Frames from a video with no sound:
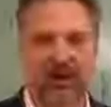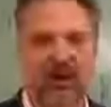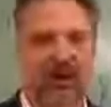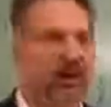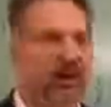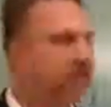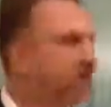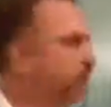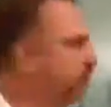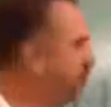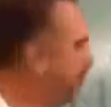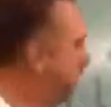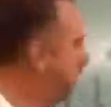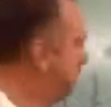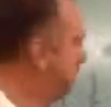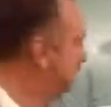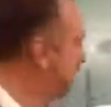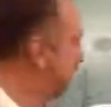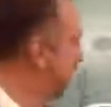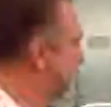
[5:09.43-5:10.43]
on
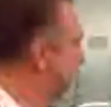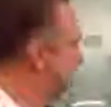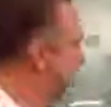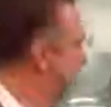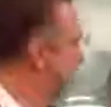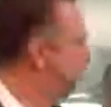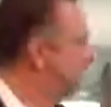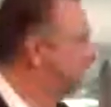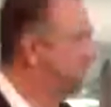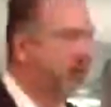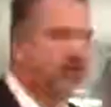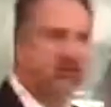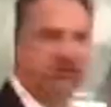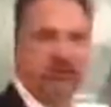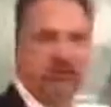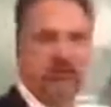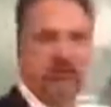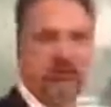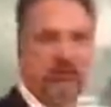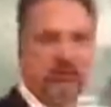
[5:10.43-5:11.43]
building
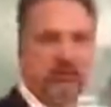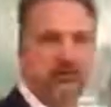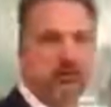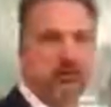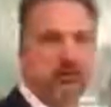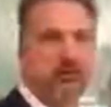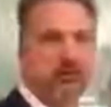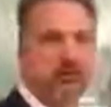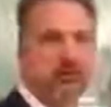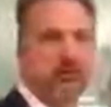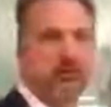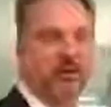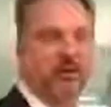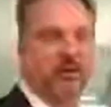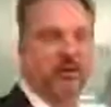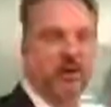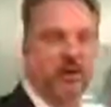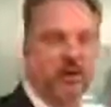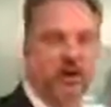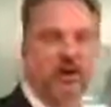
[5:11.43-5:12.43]
this
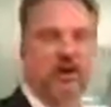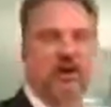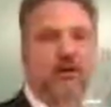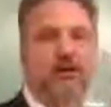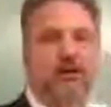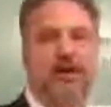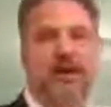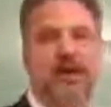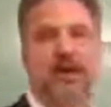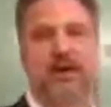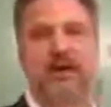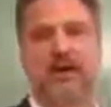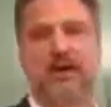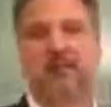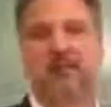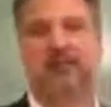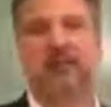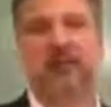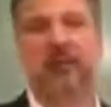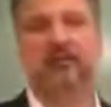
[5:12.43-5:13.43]
structure, on getting
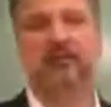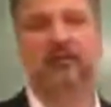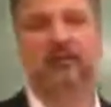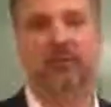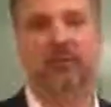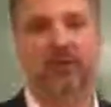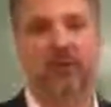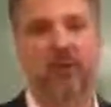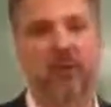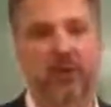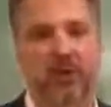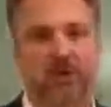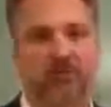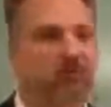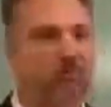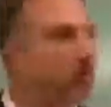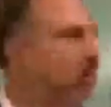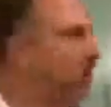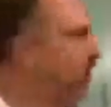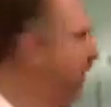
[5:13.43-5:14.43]
themselves
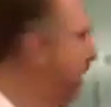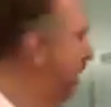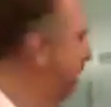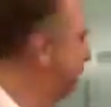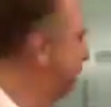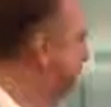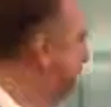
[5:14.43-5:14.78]
promoted while the